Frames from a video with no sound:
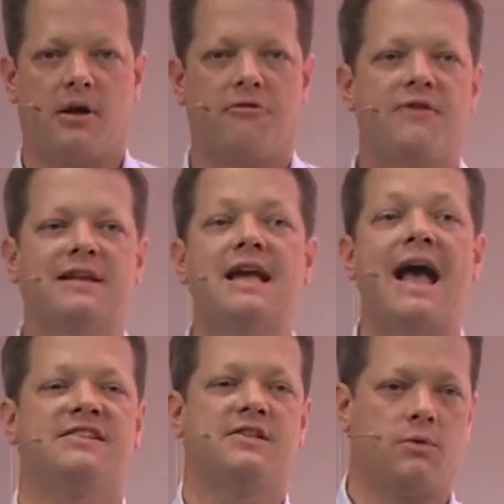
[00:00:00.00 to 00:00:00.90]
a,
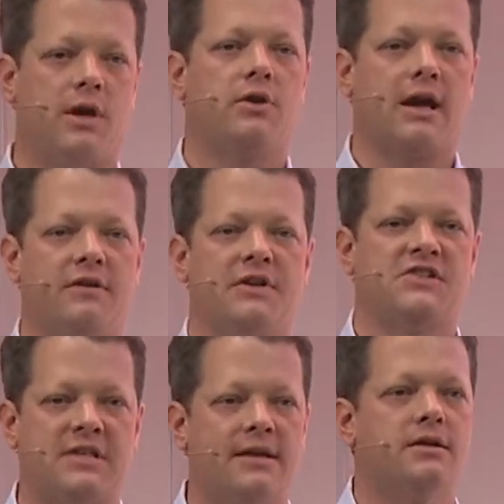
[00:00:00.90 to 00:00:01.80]
fantastic way to kind of
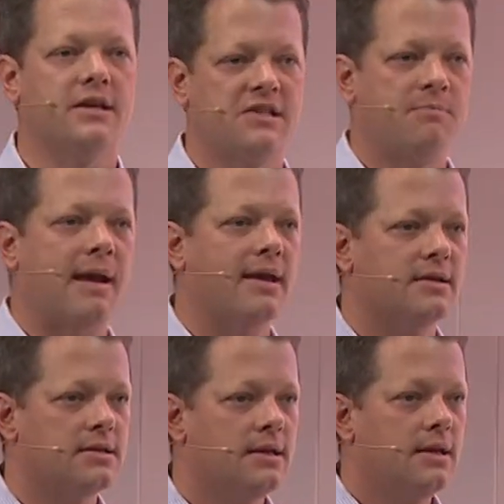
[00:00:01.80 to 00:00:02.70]
extend and
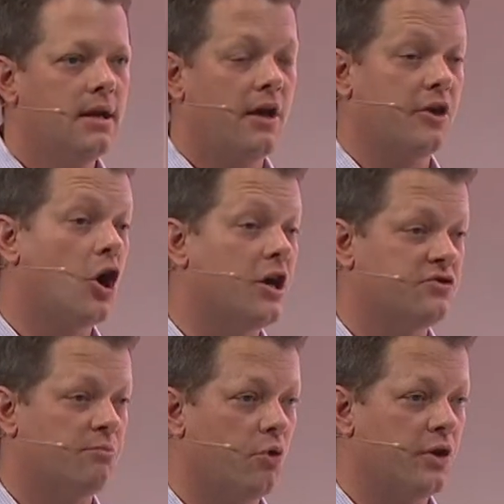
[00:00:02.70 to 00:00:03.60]
expand uh, the
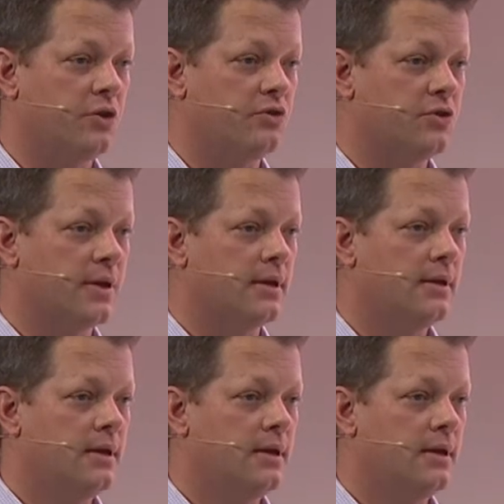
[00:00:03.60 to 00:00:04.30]
cost reporting you're doing,